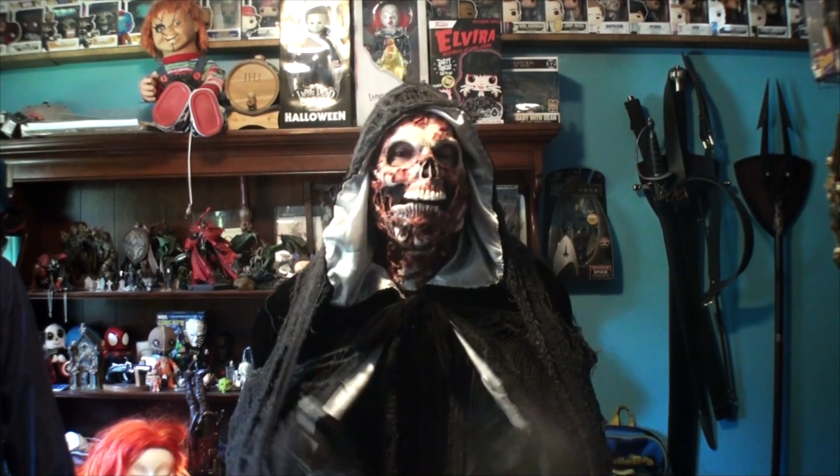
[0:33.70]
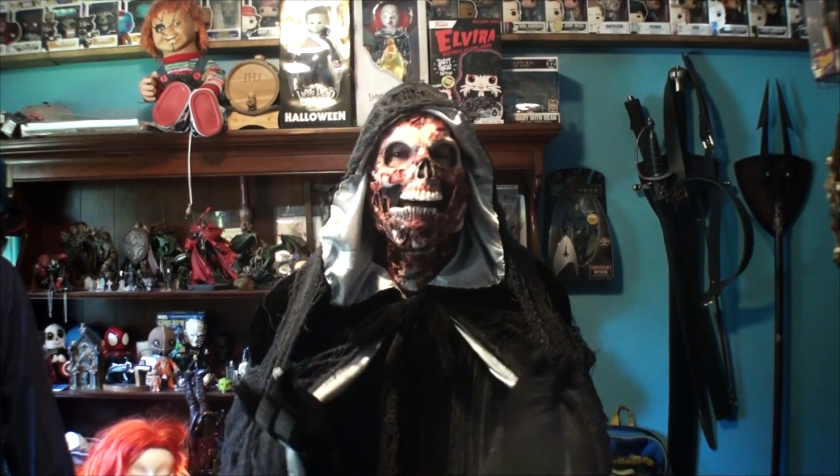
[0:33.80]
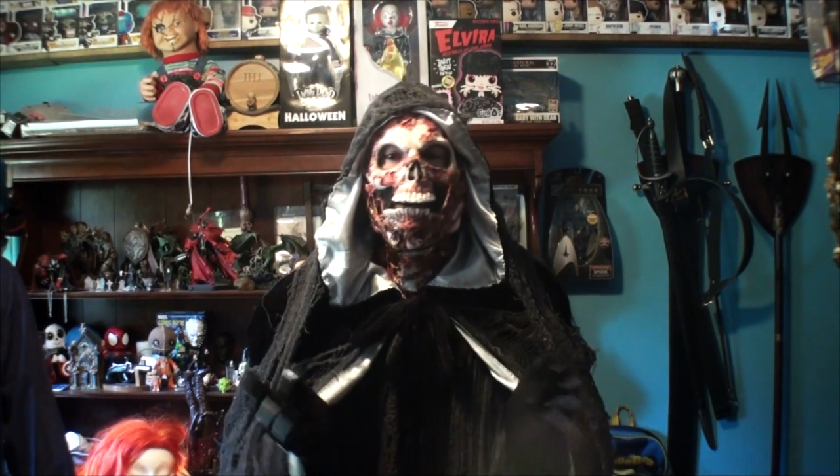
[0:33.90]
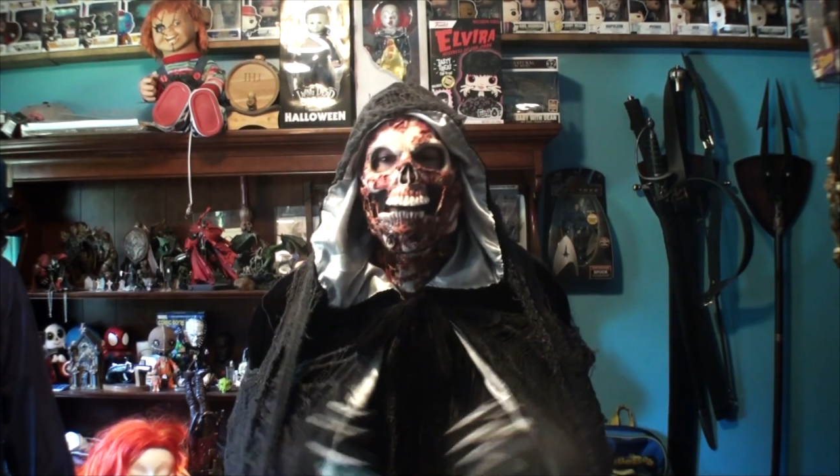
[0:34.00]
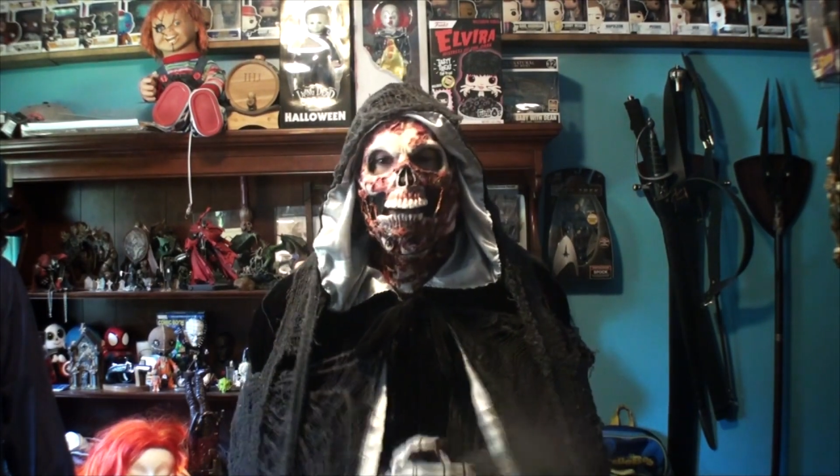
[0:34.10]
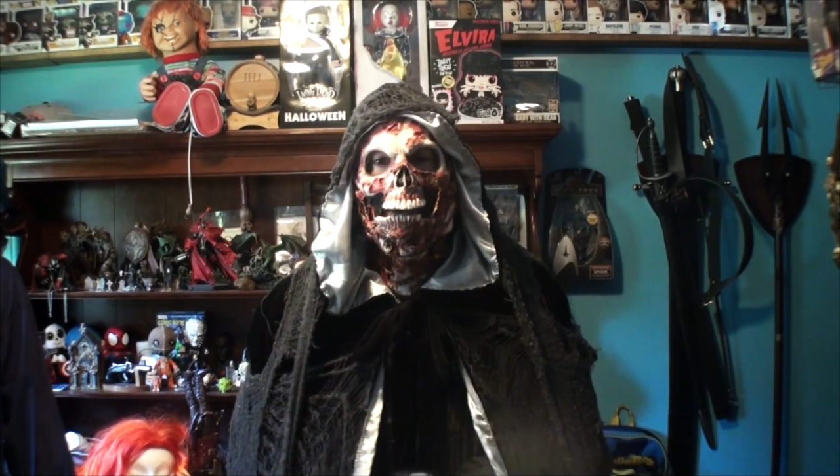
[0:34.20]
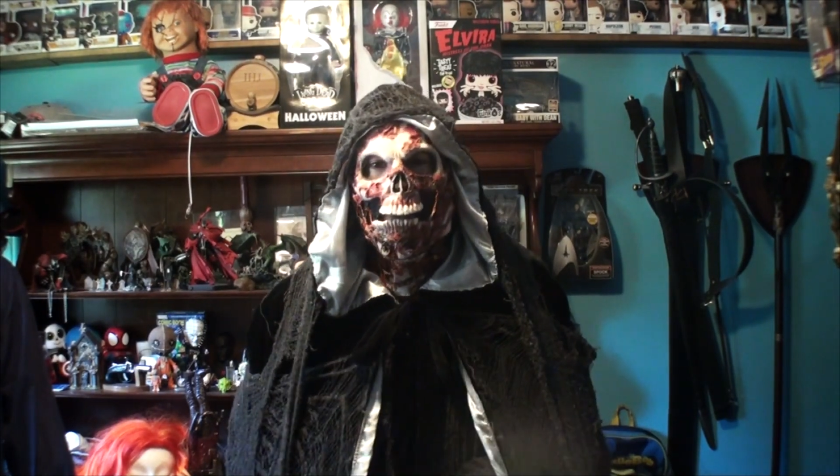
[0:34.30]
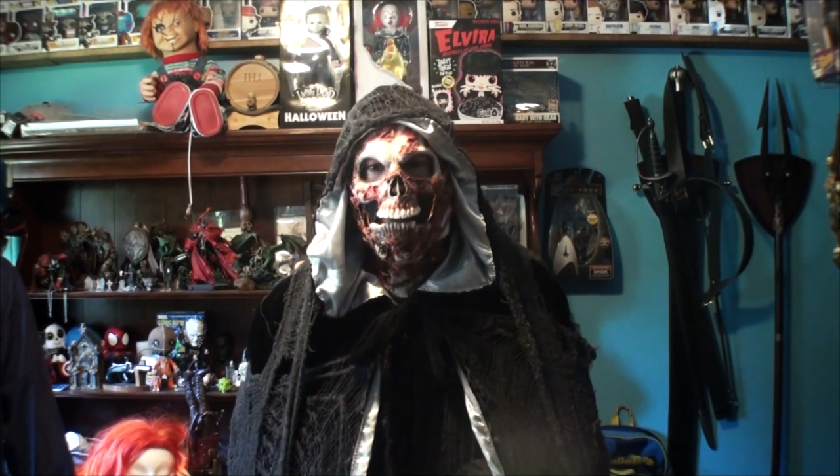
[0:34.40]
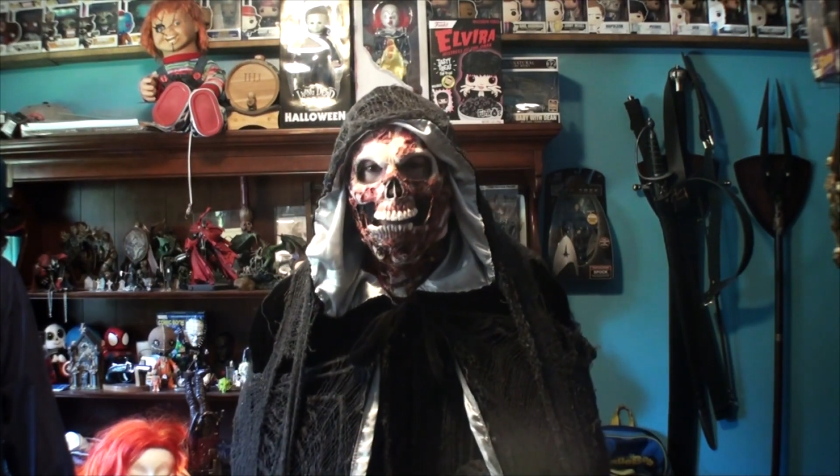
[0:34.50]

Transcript: I'm not sure.